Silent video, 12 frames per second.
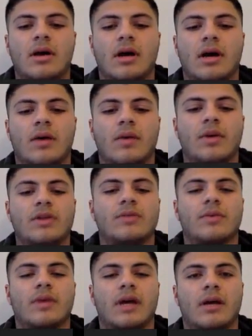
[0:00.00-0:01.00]
which
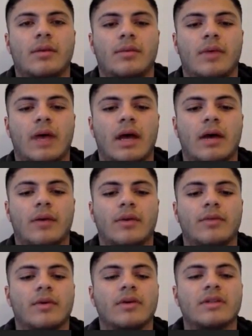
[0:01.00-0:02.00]
would help
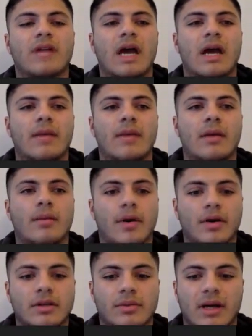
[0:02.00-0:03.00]
with real time and
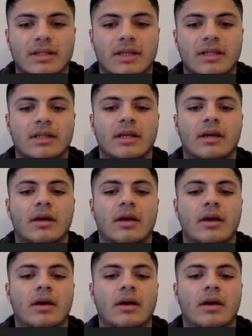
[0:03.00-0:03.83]
post processing